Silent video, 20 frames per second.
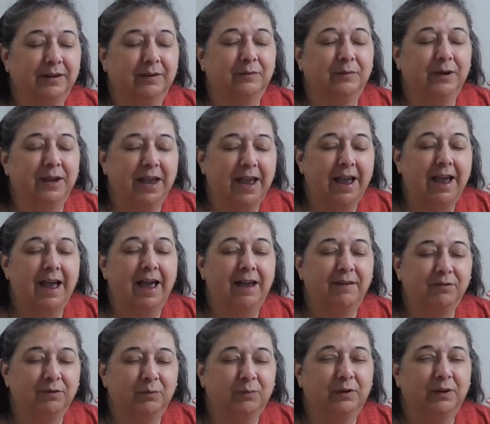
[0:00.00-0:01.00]
I
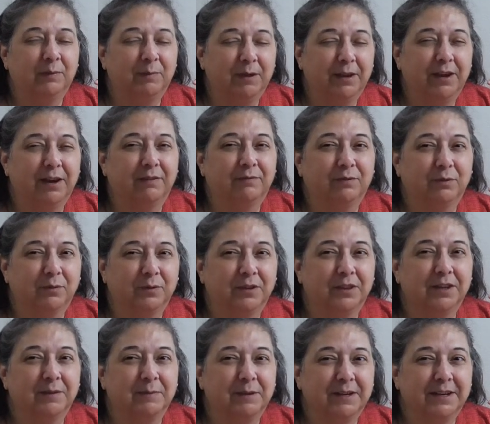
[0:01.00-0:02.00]
have to really be careful with
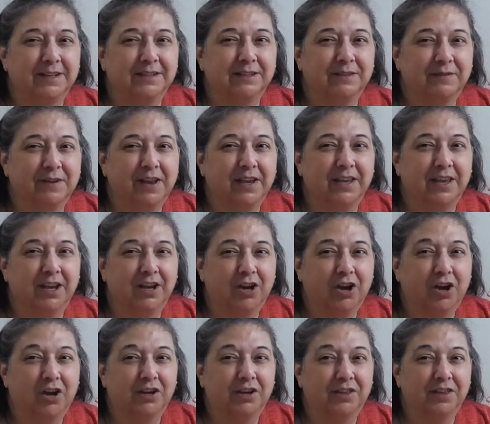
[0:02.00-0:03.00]
it, because if I get
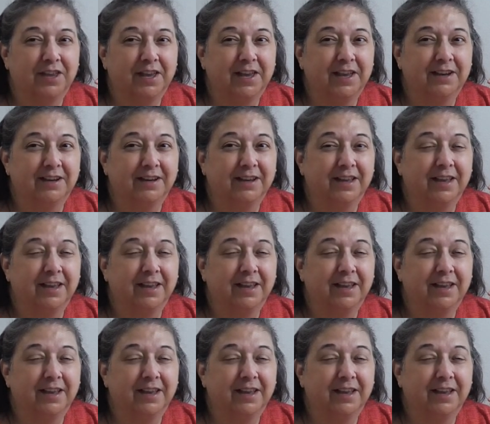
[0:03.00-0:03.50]
caught in that,